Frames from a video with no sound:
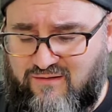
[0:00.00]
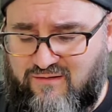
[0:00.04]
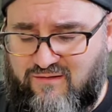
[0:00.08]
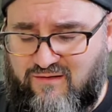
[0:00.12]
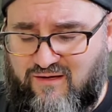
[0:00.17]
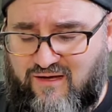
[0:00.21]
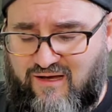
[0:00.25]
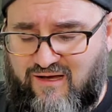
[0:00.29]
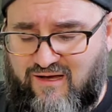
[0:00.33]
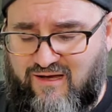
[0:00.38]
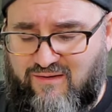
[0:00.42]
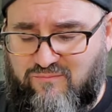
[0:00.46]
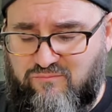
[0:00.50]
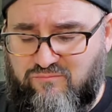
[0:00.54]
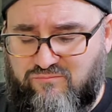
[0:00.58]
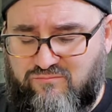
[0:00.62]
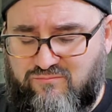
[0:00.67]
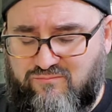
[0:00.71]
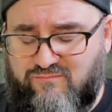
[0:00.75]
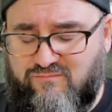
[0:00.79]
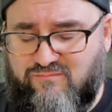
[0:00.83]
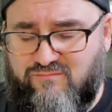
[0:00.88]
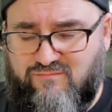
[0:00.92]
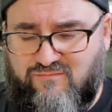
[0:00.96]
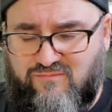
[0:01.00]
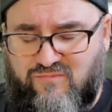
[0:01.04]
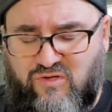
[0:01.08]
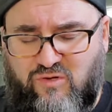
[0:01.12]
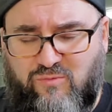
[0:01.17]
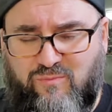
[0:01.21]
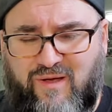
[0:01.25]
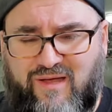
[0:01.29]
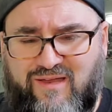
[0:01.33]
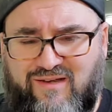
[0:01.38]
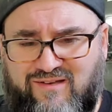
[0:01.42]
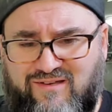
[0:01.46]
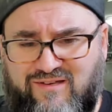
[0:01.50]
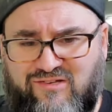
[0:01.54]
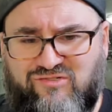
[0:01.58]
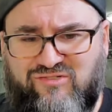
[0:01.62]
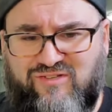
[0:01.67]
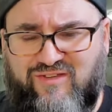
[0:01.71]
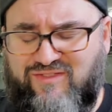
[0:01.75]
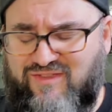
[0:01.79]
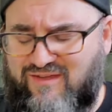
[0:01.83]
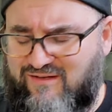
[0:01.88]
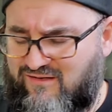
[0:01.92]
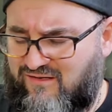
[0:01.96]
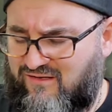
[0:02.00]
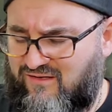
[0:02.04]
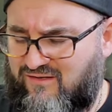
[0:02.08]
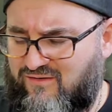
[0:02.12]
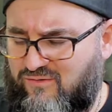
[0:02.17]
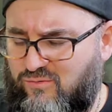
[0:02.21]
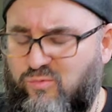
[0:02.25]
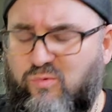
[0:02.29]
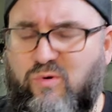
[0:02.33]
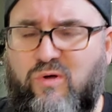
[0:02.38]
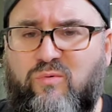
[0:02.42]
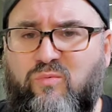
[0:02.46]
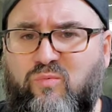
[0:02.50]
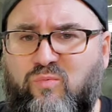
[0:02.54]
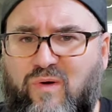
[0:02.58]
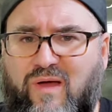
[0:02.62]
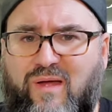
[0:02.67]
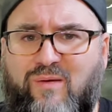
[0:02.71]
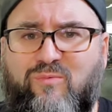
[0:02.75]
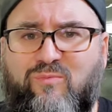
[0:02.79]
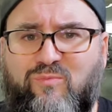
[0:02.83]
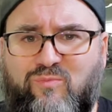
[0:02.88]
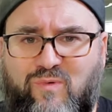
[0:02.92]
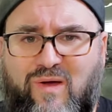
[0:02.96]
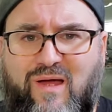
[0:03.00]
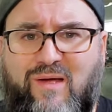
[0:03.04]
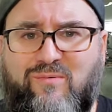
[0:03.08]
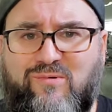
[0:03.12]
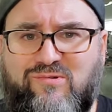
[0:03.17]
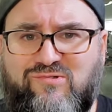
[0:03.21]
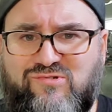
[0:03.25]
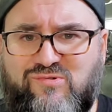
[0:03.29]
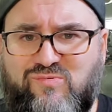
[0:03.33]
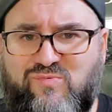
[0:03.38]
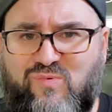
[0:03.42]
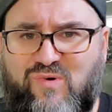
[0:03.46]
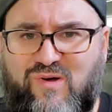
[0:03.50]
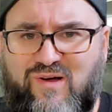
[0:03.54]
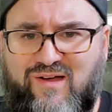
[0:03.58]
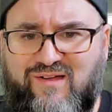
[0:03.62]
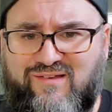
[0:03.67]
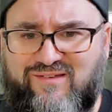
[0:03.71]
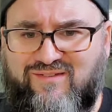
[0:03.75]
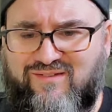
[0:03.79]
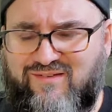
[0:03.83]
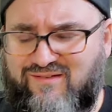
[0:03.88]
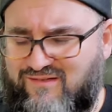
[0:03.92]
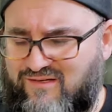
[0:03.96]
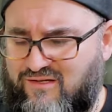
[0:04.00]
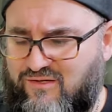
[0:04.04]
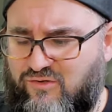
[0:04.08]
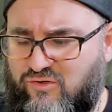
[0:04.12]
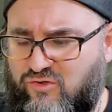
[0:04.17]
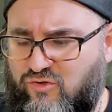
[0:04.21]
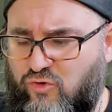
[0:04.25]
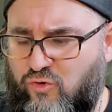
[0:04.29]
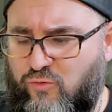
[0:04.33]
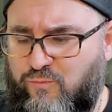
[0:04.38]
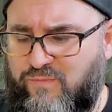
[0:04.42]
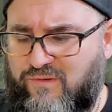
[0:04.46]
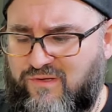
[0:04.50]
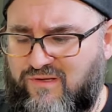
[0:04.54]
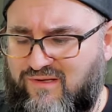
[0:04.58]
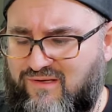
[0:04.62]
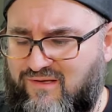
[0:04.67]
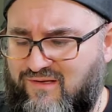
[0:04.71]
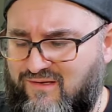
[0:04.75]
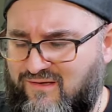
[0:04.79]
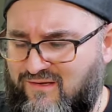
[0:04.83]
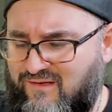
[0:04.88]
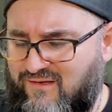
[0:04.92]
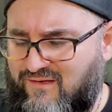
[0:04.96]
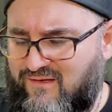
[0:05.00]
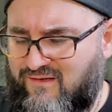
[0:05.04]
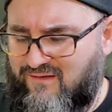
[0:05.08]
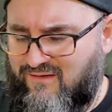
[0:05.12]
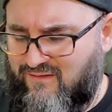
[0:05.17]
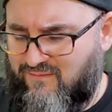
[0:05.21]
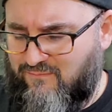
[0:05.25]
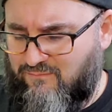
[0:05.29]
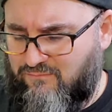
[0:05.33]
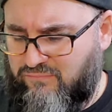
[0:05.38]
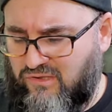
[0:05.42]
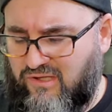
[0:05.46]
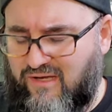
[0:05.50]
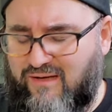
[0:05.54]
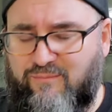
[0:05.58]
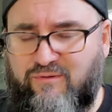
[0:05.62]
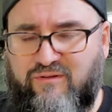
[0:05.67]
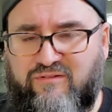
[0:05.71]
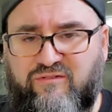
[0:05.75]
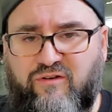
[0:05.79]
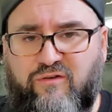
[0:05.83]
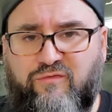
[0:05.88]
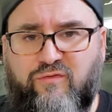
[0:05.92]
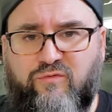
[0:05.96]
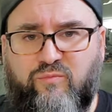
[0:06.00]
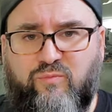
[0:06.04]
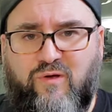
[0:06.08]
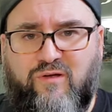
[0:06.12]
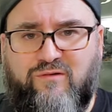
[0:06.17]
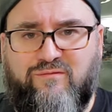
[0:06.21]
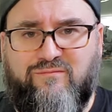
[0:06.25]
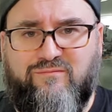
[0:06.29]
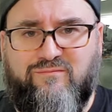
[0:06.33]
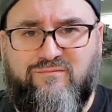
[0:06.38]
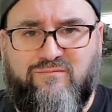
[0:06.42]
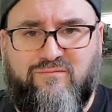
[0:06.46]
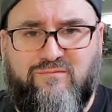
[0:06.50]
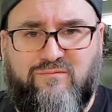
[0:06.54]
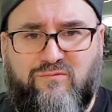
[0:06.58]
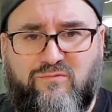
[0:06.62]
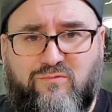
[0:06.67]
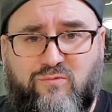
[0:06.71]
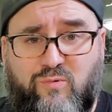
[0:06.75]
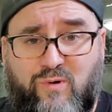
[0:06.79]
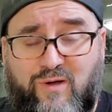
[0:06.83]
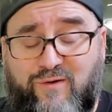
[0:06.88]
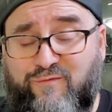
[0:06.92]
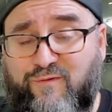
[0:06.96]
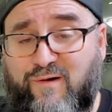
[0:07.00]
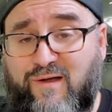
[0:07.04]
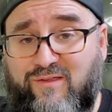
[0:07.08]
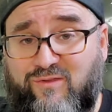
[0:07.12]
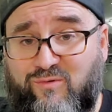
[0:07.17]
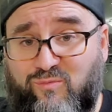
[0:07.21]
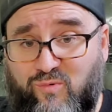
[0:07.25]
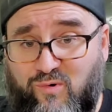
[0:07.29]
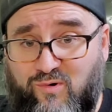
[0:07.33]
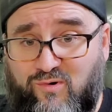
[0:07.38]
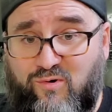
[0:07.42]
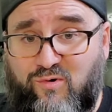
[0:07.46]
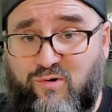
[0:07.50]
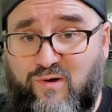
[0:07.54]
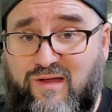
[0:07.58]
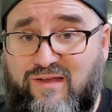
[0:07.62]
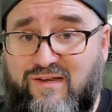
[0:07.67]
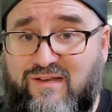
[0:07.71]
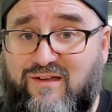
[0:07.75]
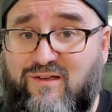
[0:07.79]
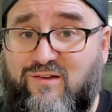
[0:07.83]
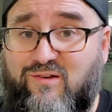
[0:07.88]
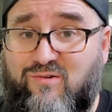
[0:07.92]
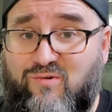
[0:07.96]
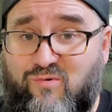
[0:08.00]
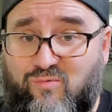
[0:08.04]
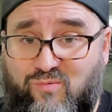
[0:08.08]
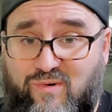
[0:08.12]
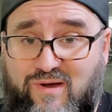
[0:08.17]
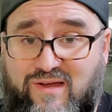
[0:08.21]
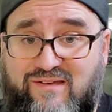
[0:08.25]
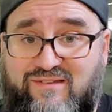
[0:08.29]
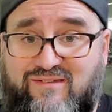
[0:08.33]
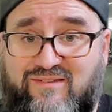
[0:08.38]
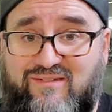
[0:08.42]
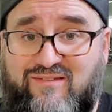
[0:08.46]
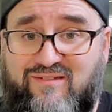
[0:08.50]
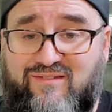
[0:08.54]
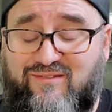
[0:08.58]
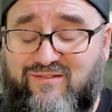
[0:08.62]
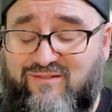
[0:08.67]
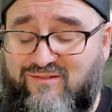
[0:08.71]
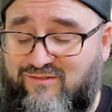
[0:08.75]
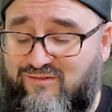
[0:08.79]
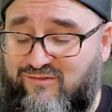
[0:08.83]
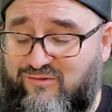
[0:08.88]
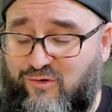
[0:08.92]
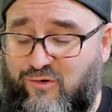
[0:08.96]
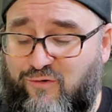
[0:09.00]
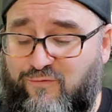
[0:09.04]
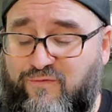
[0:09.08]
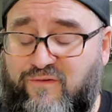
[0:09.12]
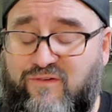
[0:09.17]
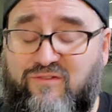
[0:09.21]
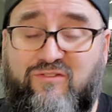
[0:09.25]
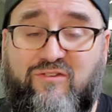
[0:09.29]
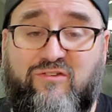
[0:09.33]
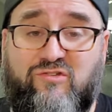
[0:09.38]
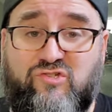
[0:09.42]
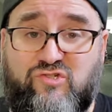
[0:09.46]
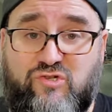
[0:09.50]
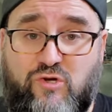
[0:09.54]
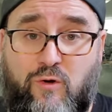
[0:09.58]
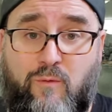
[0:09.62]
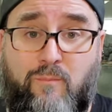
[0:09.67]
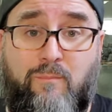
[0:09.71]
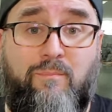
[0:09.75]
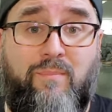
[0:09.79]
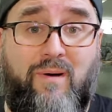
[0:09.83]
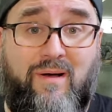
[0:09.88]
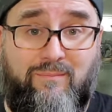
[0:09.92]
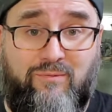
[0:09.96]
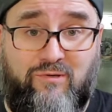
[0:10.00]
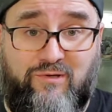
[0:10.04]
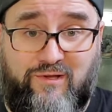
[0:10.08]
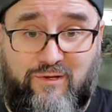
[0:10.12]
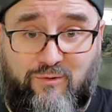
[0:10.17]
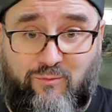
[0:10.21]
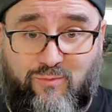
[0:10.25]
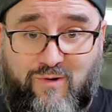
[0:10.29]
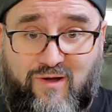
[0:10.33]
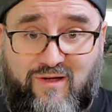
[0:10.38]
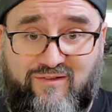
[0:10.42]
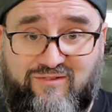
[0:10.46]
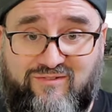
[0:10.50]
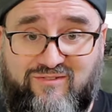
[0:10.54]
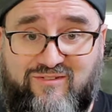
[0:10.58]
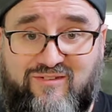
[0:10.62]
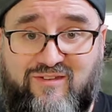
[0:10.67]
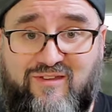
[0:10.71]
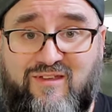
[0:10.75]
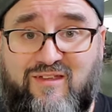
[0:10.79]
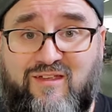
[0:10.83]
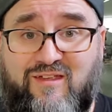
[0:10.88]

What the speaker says: you might initially think, oh, well, why would you want a goopy, blobby surface? Well, quite frankly, we're creating a great surface to show bubbling rust,